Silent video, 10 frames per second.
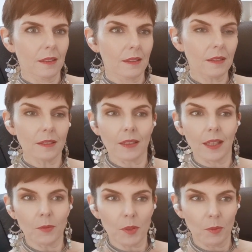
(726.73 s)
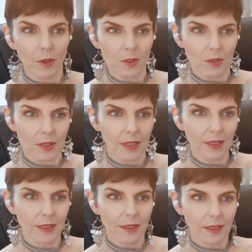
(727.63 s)
Ooh, see, that was more interesting.
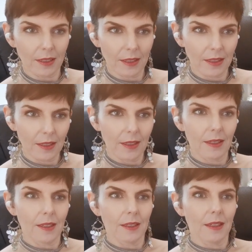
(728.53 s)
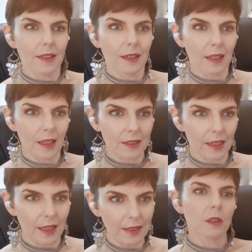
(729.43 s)
I like
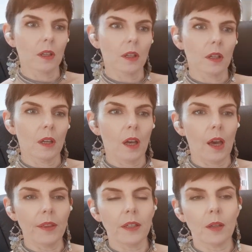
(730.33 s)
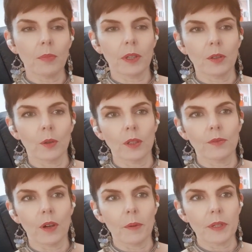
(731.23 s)
that. I think I'd be annoyed
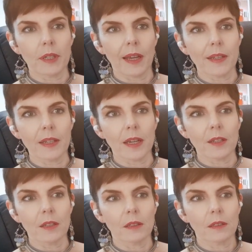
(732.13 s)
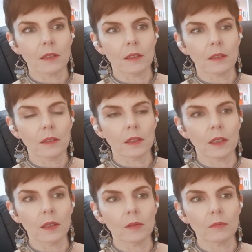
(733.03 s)
if I was an undead
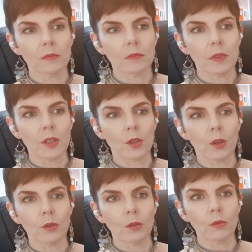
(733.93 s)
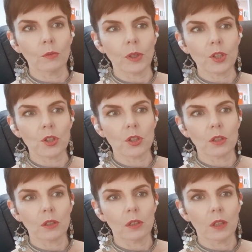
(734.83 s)
uh, eternal witch
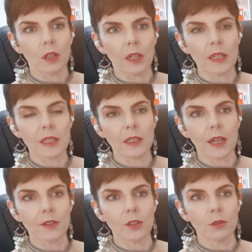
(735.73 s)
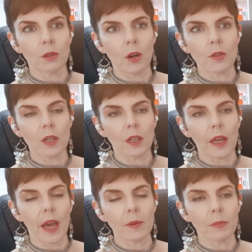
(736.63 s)
and I still had to do hotel
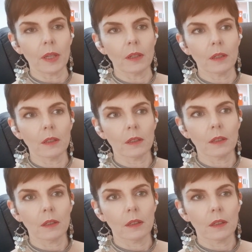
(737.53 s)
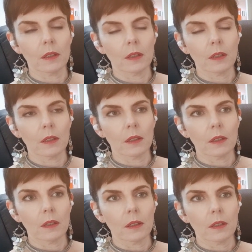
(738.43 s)
admin same
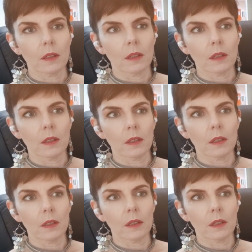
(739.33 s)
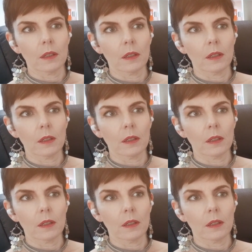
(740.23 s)
room my, my sister had?